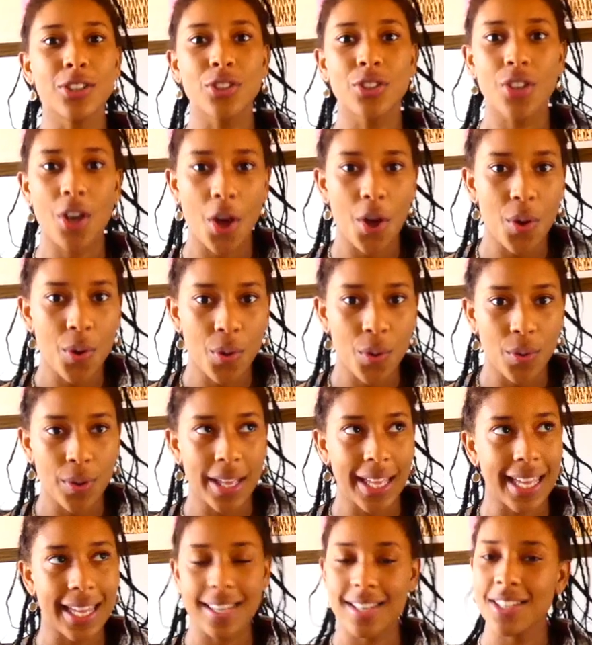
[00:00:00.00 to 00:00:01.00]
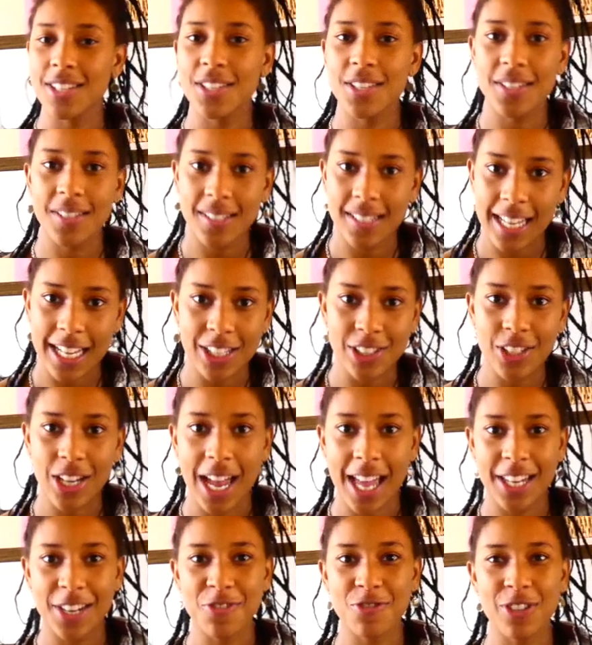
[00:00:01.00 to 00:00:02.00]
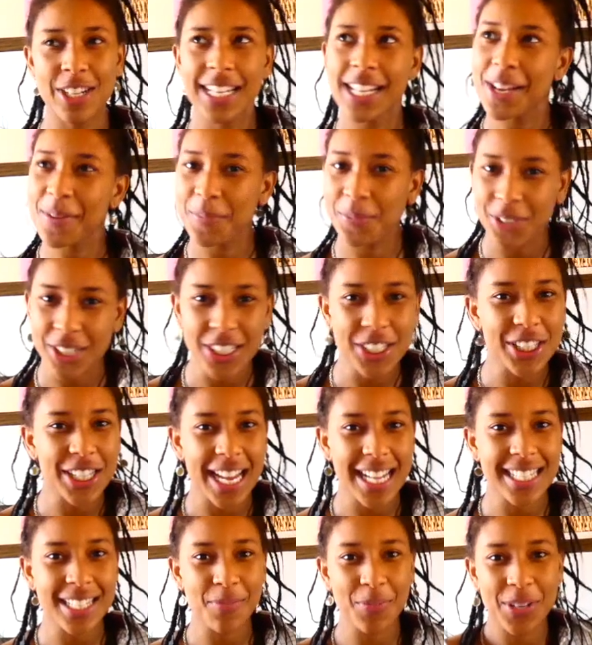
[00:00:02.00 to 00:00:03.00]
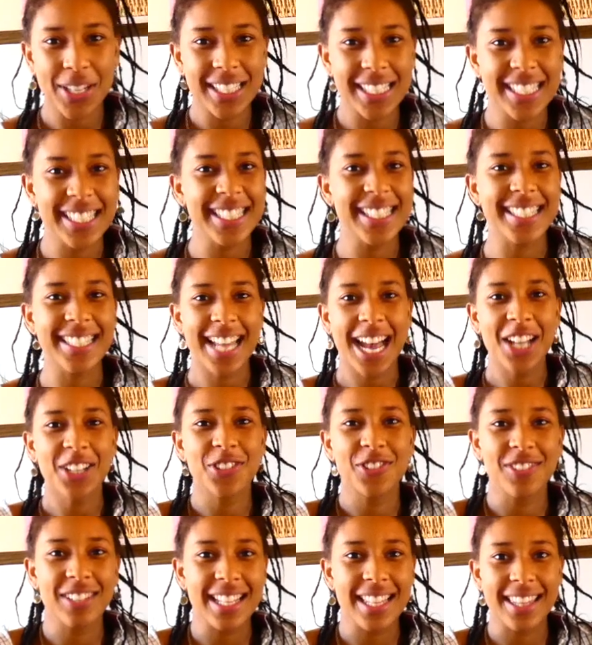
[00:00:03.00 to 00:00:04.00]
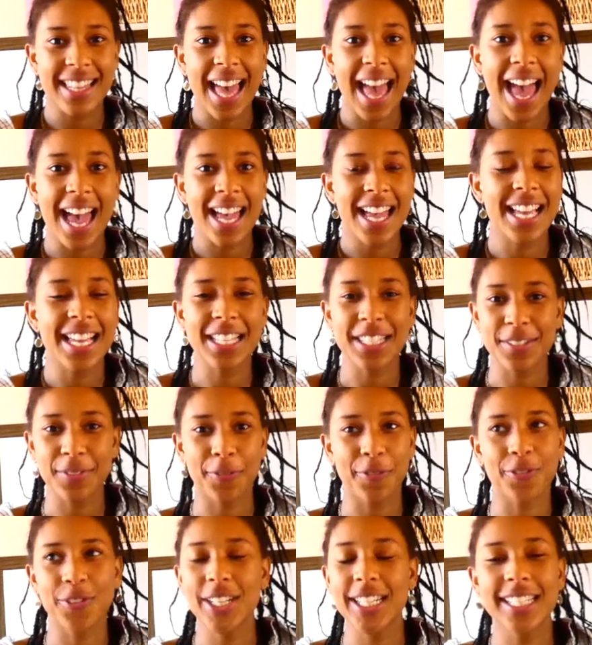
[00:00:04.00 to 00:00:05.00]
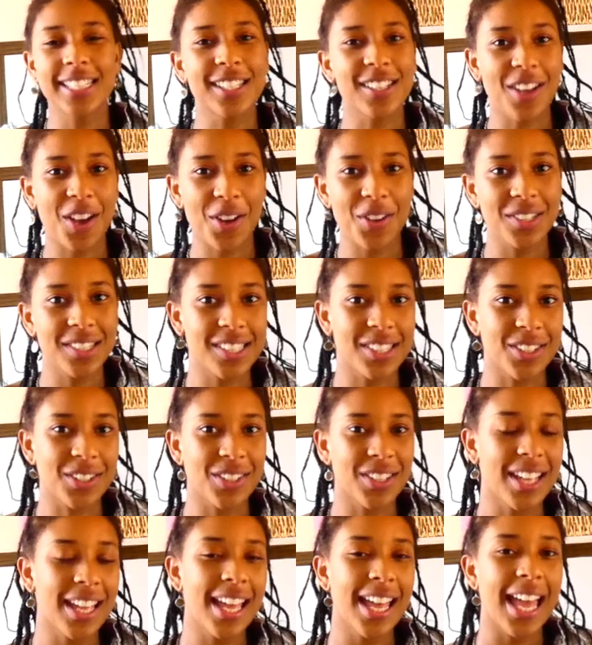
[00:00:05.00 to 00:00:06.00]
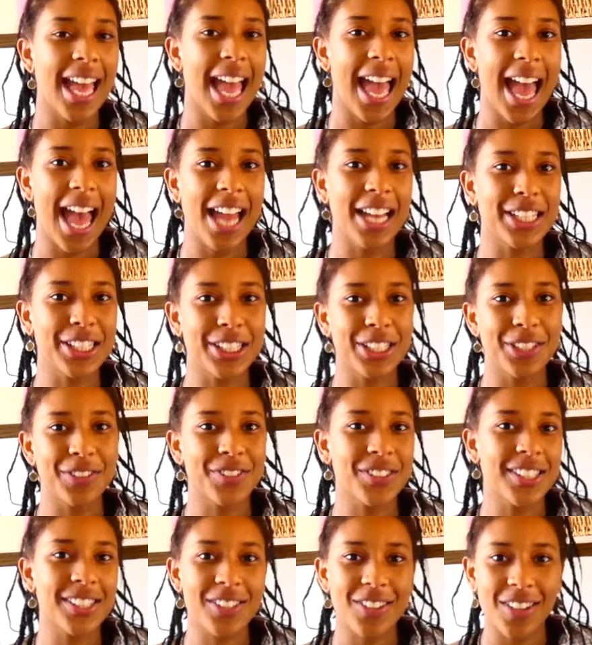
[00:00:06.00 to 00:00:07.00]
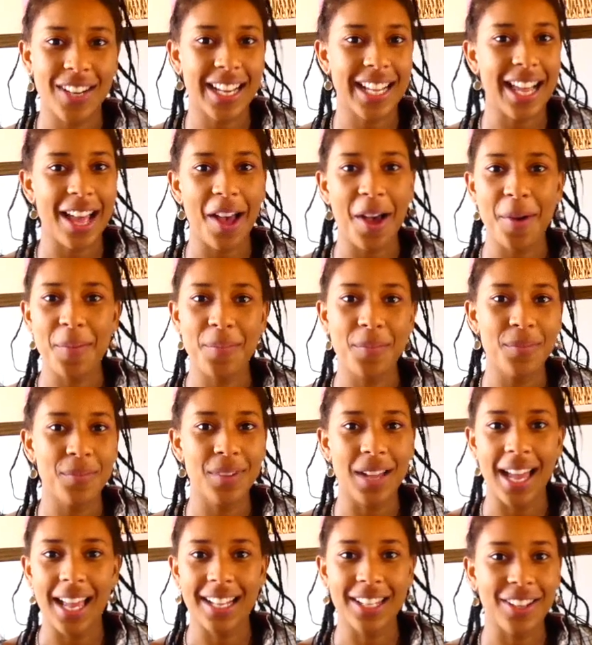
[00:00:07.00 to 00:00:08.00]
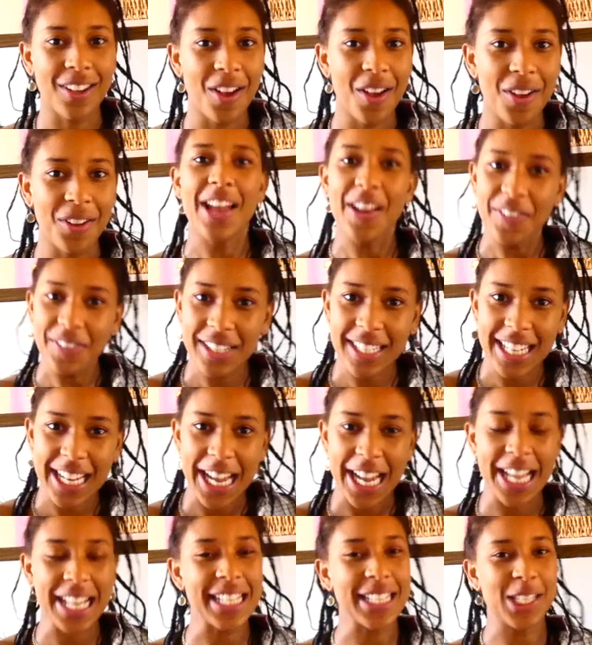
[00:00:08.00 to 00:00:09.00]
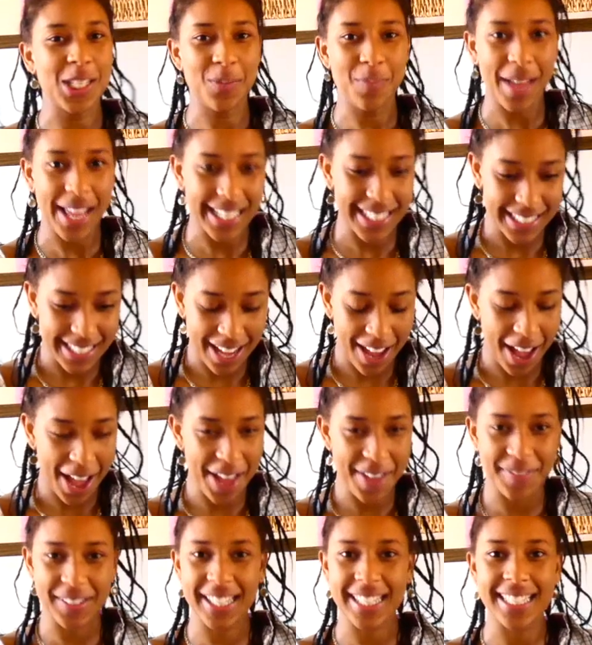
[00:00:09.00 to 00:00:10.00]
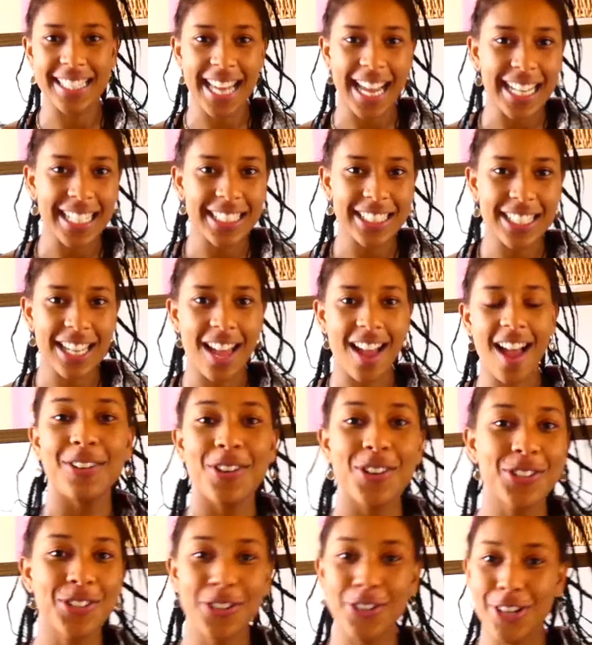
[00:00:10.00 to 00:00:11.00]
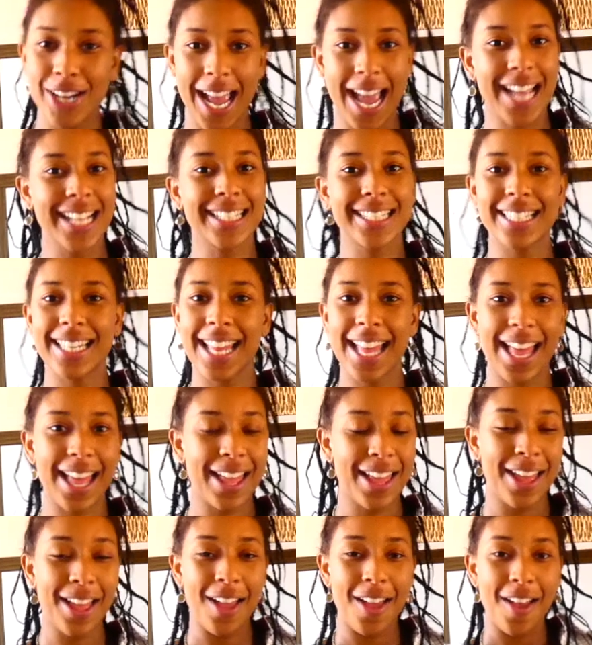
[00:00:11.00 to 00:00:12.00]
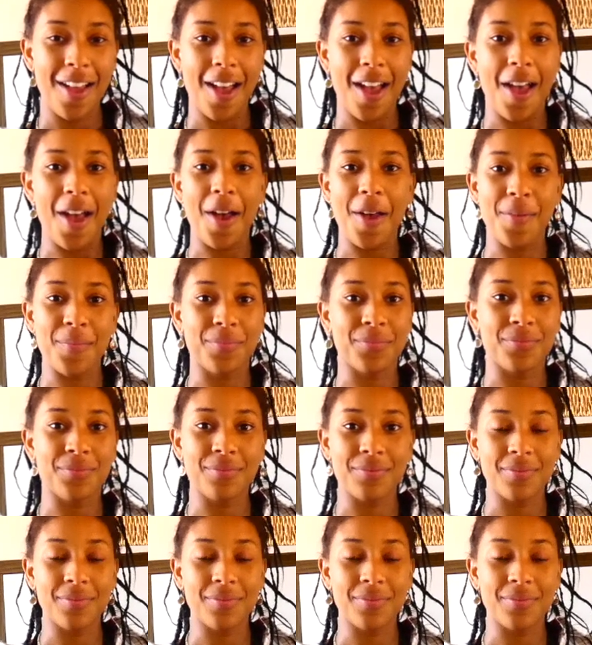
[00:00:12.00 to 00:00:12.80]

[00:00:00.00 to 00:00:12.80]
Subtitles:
go into nature and really appreciate it, because it's just naturally there. It's free to go to, and you've just got to get up and go. Definitely spend time in nature. God created it.